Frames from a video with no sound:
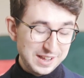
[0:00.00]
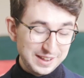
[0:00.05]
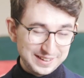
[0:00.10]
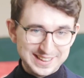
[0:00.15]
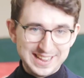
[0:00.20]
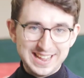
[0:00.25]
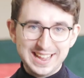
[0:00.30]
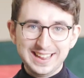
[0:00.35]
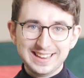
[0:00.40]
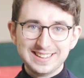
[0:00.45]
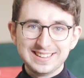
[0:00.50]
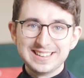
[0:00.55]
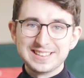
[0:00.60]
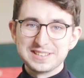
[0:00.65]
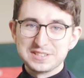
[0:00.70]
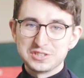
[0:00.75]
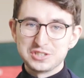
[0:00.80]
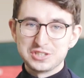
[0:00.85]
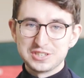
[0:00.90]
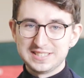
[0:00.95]
again,
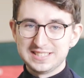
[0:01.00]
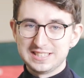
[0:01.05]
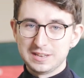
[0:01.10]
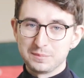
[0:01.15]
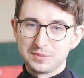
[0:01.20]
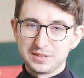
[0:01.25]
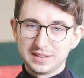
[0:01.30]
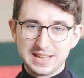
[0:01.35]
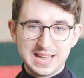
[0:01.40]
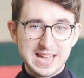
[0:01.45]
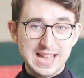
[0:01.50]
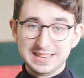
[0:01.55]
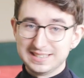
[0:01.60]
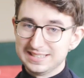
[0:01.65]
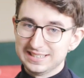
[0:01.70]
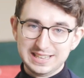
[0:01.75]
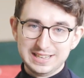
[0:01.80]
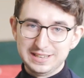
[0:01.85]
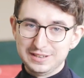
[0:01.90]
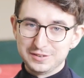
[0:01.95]
it's just something I had
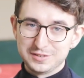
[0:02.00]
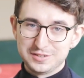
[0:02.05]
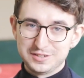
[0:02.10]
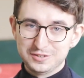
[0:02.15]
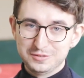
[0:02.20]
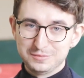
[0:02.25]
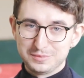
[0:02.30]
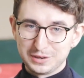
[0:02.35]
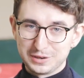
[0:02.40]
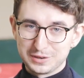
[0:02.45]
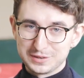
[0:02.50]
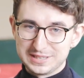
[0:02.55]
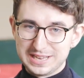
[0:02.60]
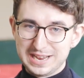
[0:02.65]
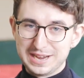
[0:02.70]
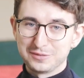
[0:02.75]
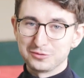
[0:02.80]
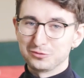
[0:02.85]
to get used to, because I